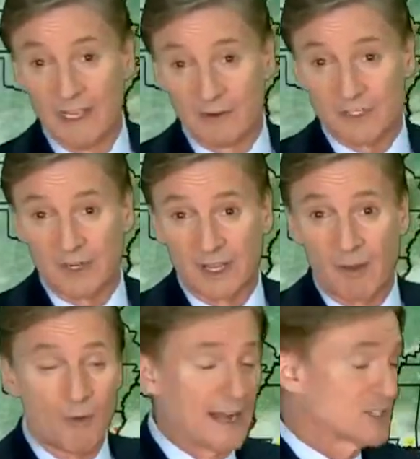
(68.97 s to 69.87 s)
we're certainly going to
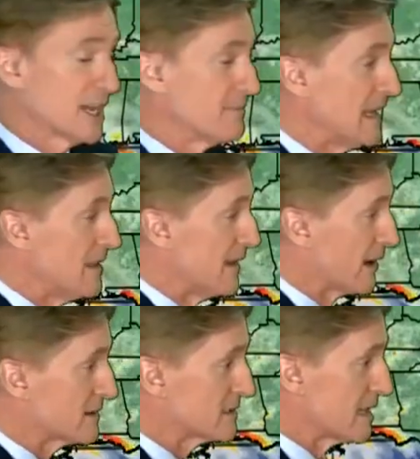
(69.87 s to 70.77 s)
be watching it.
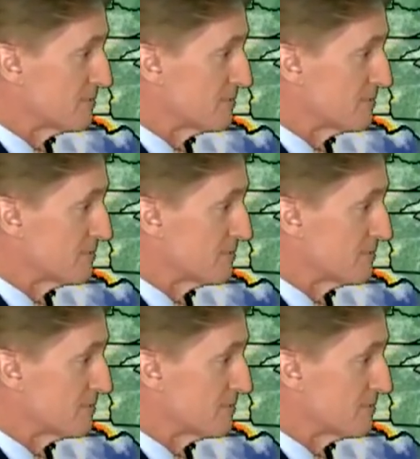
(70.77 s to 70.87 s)
There is the